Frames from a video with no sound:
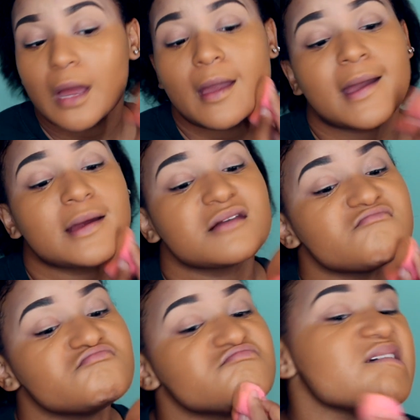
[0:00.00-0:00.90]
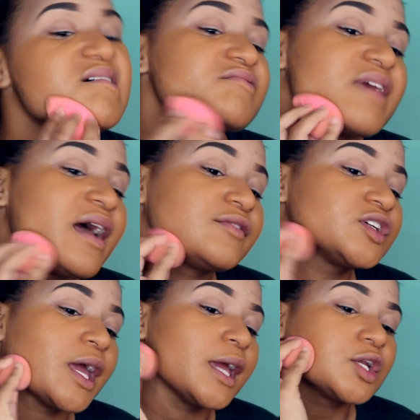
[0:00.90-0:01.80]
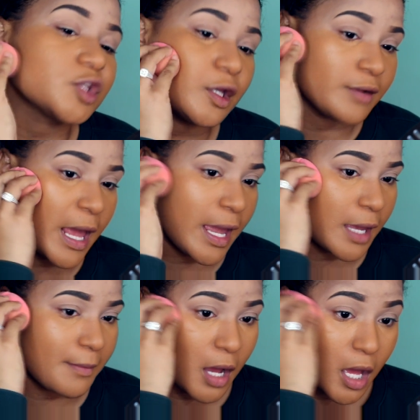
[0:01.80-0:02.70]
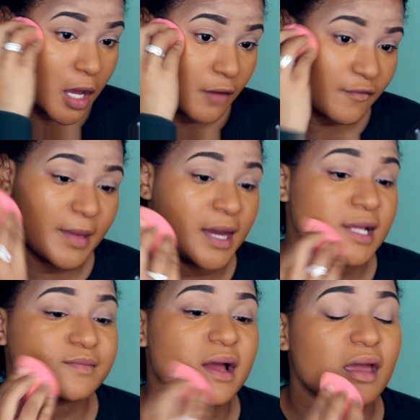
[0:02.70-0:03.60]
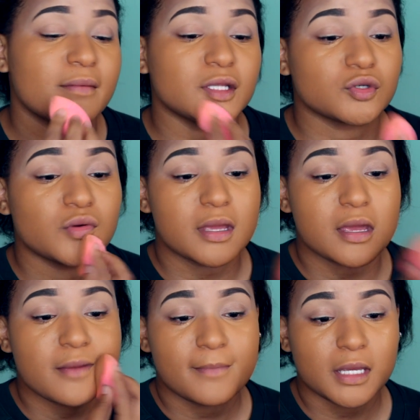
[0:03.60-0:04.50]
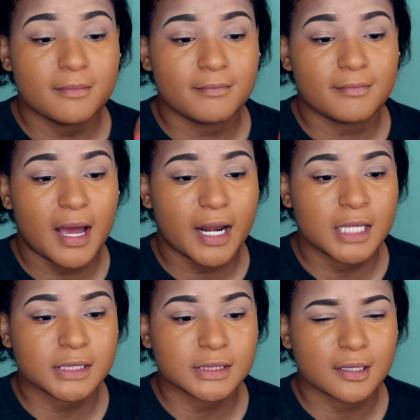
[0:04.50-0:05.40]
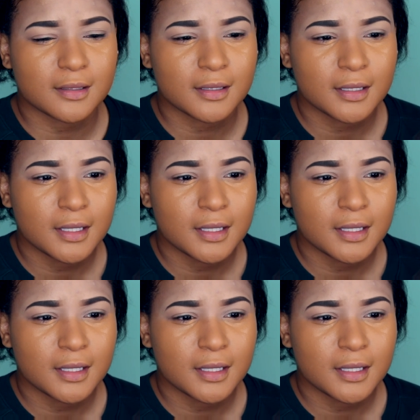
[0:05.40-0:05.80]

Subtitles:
And now they have changed their name from Edes, Miami to Imanes.